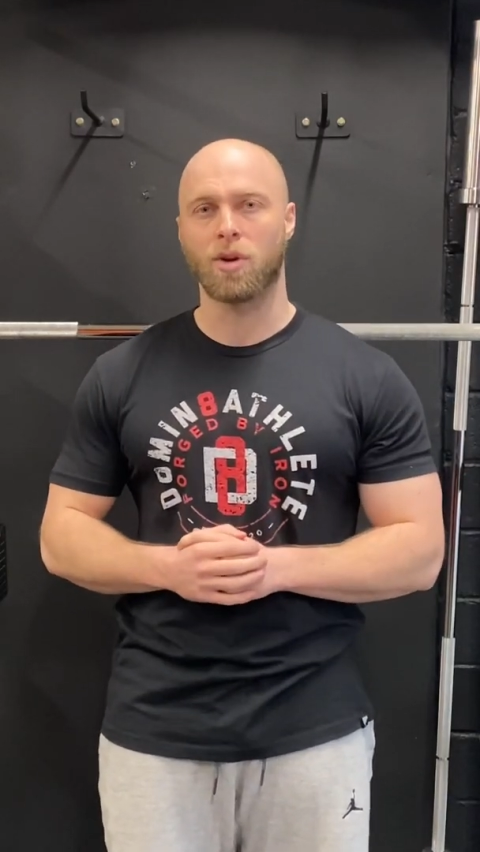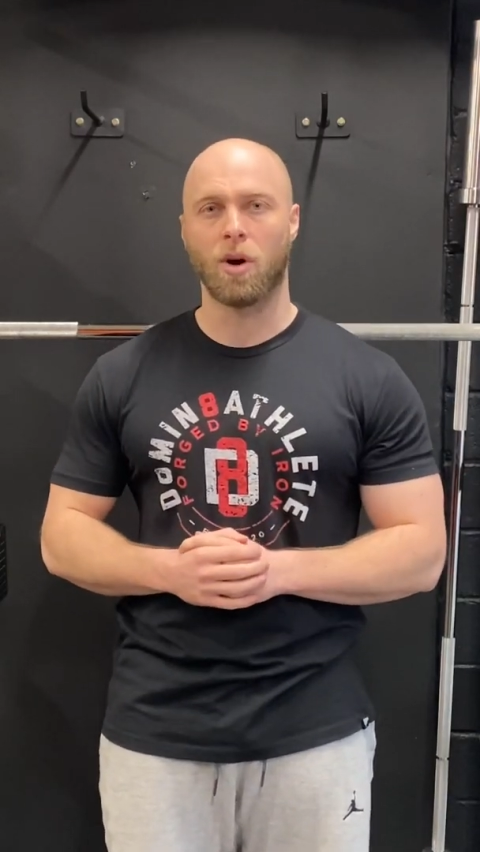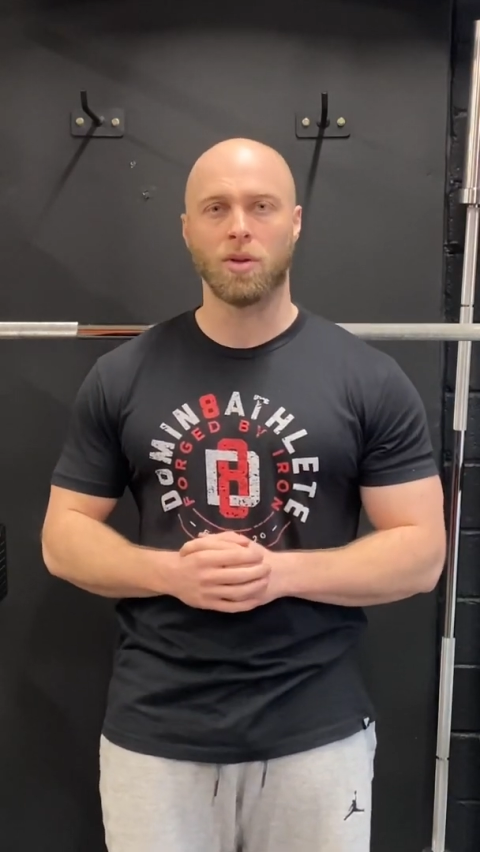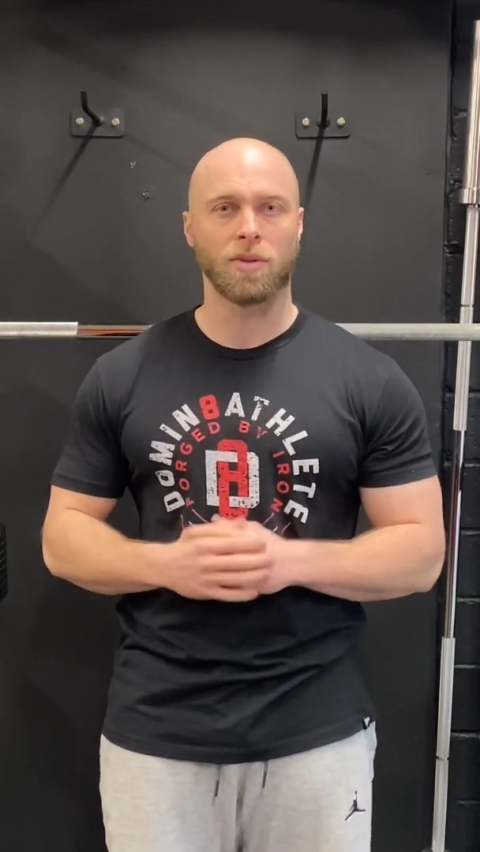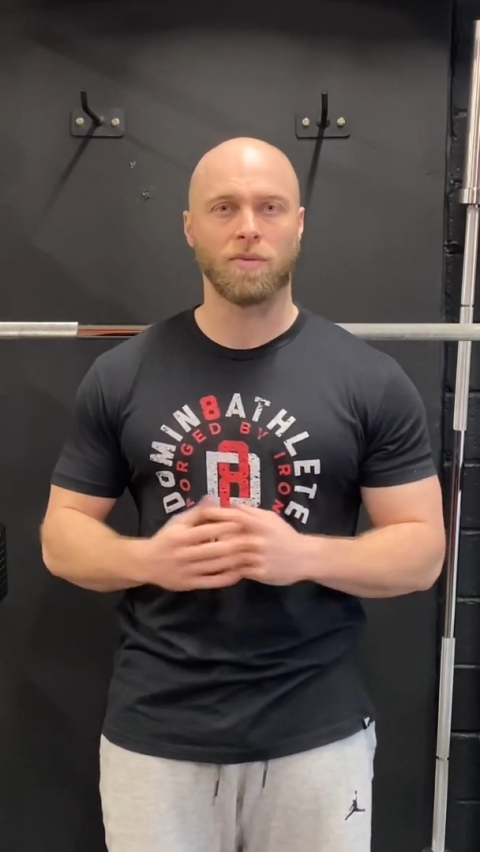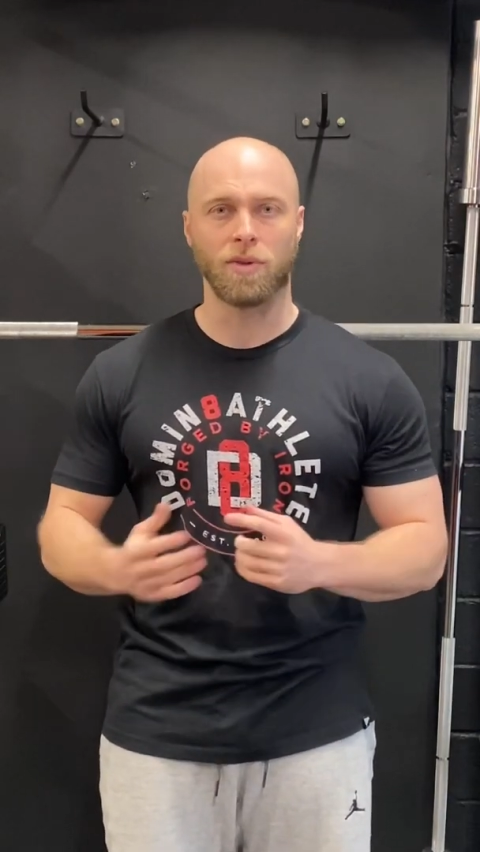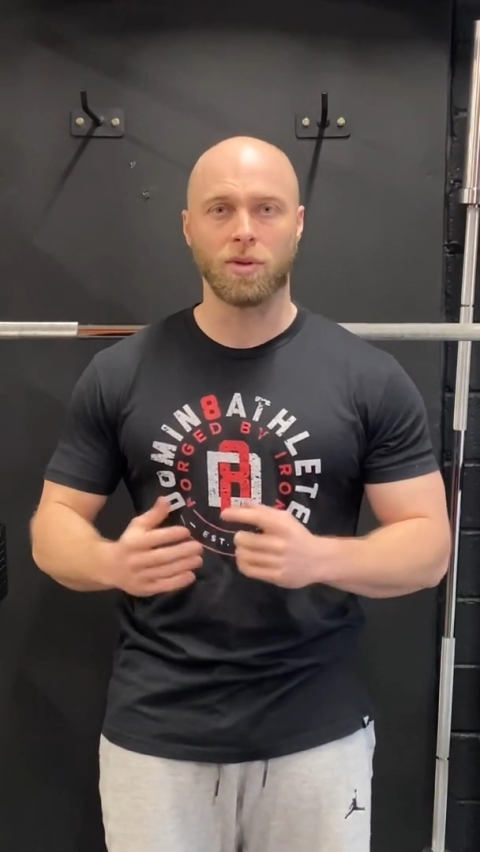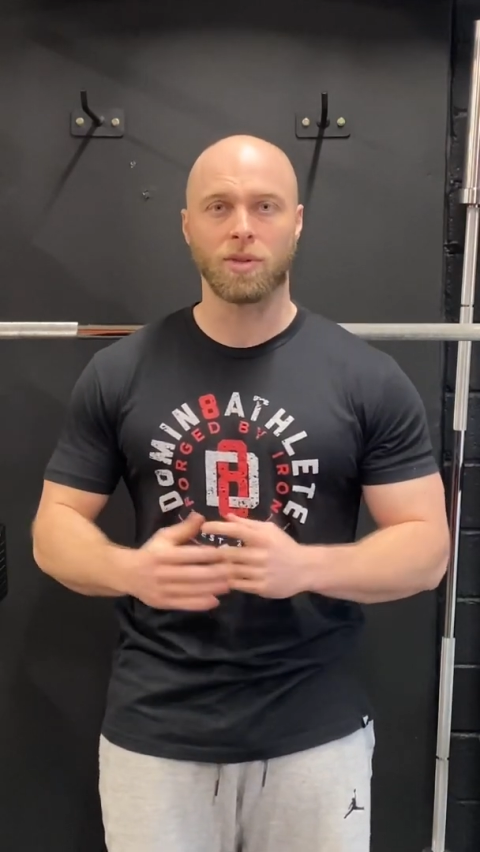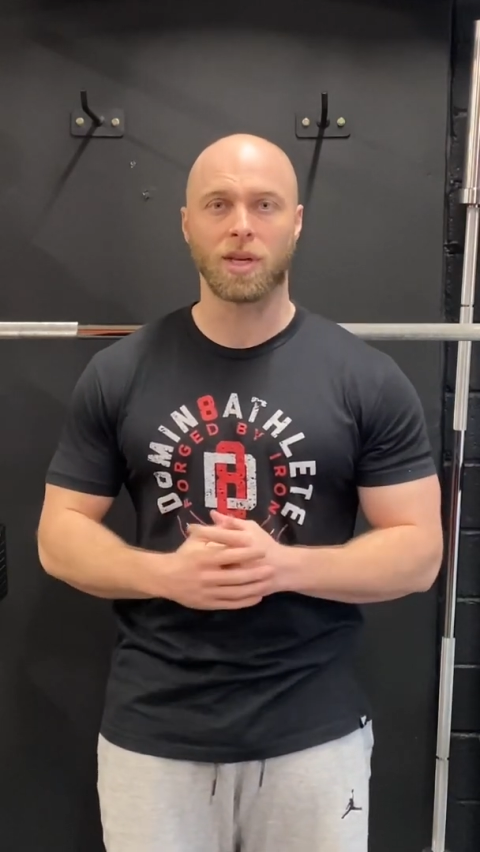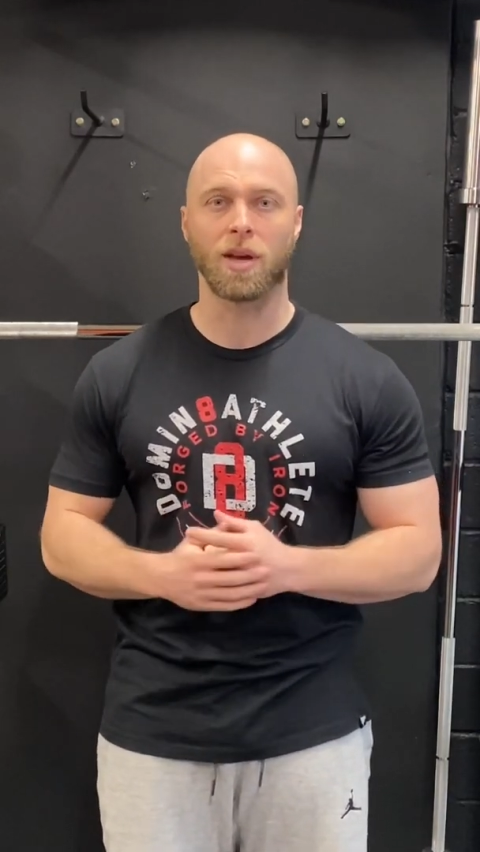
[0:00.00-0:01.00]
cons of
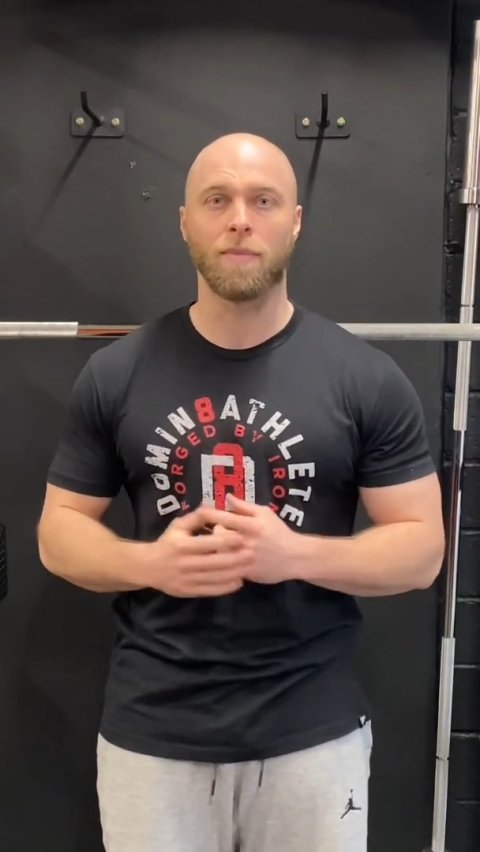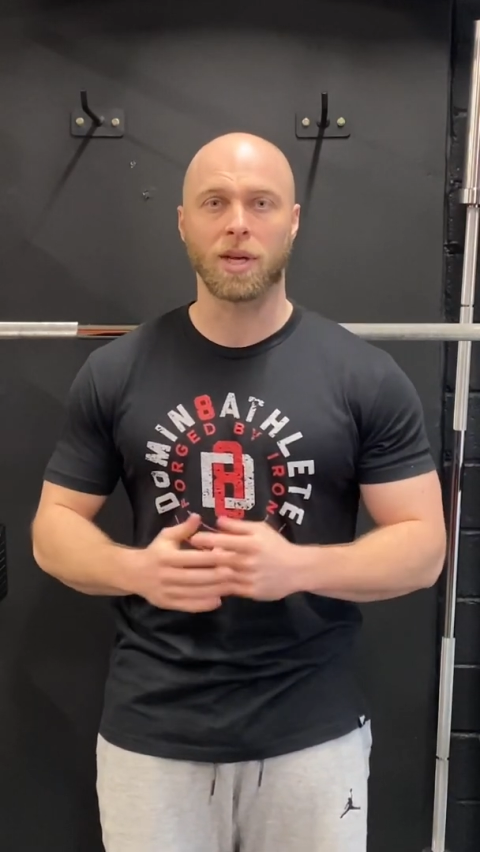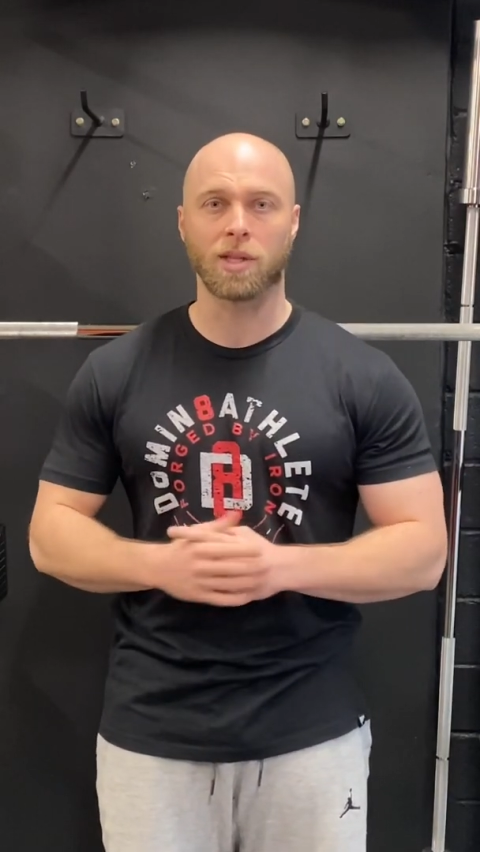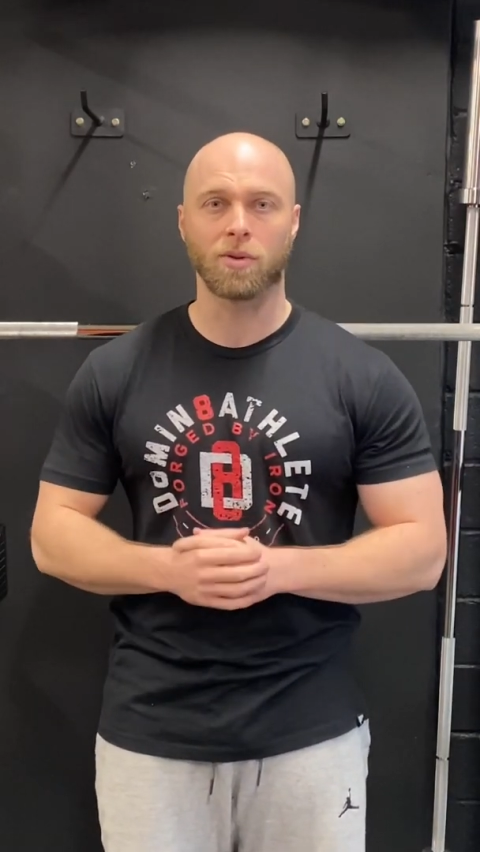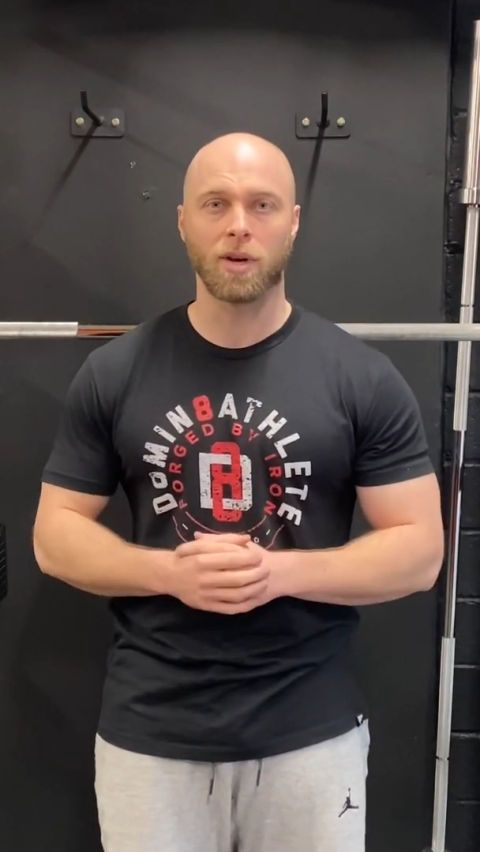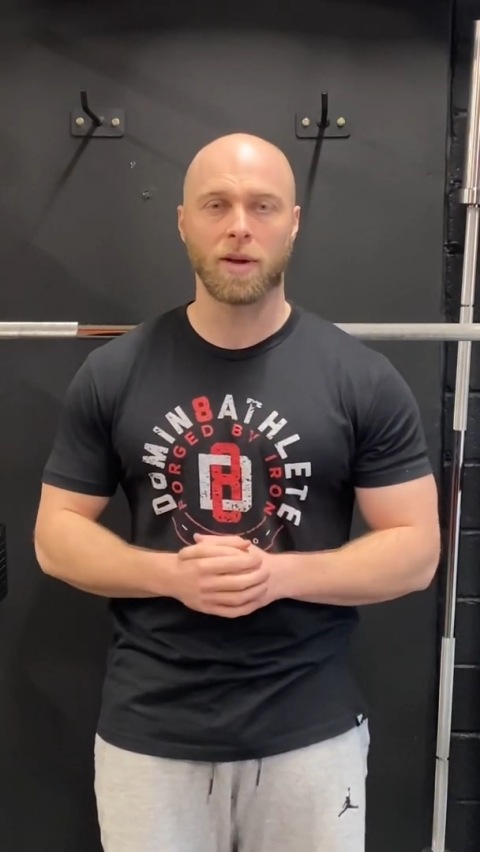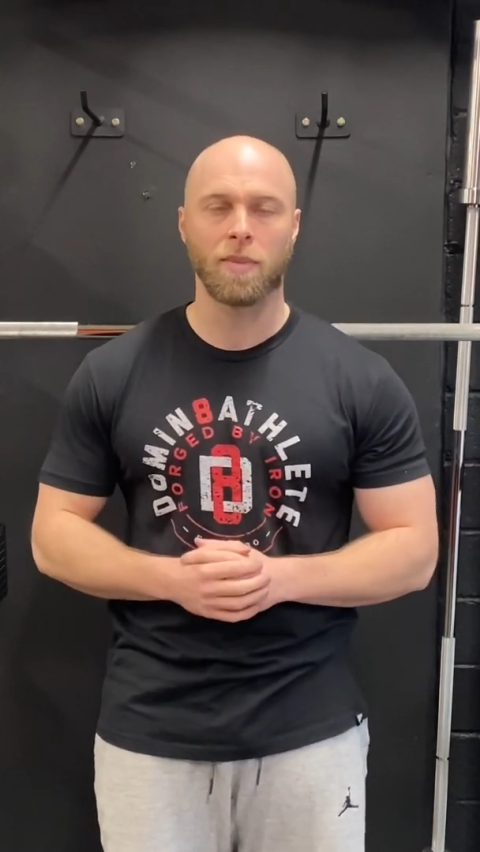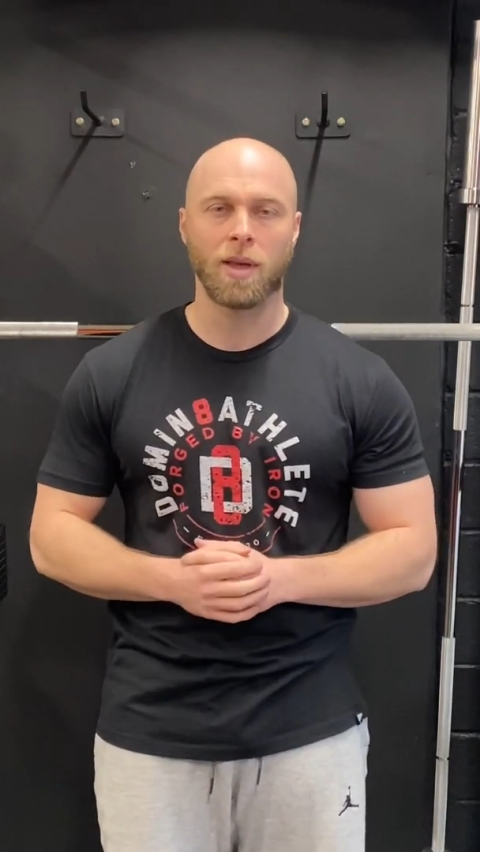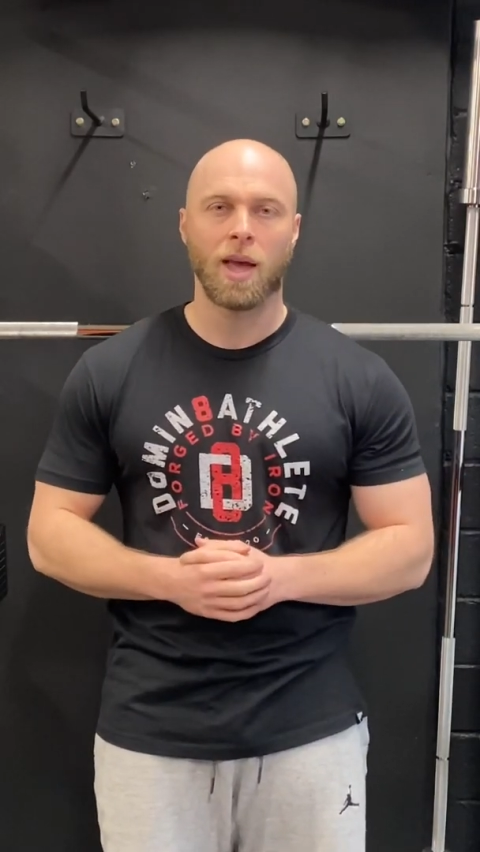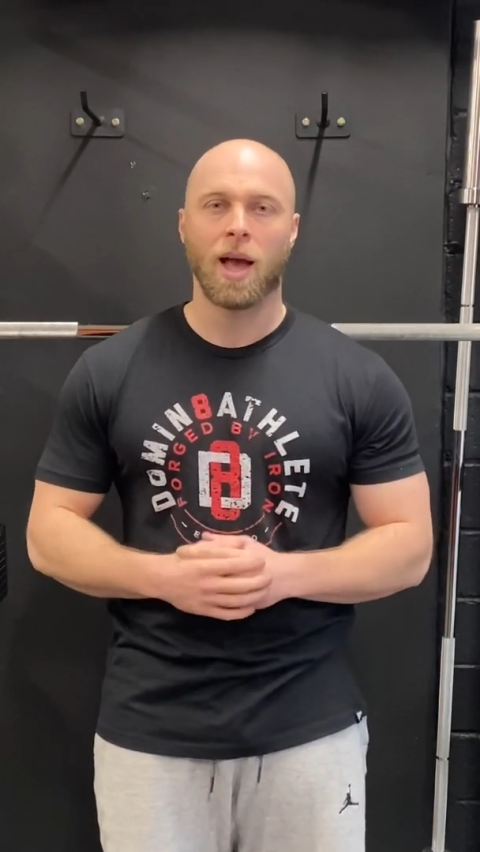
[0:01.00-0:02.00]
using a mixed grip,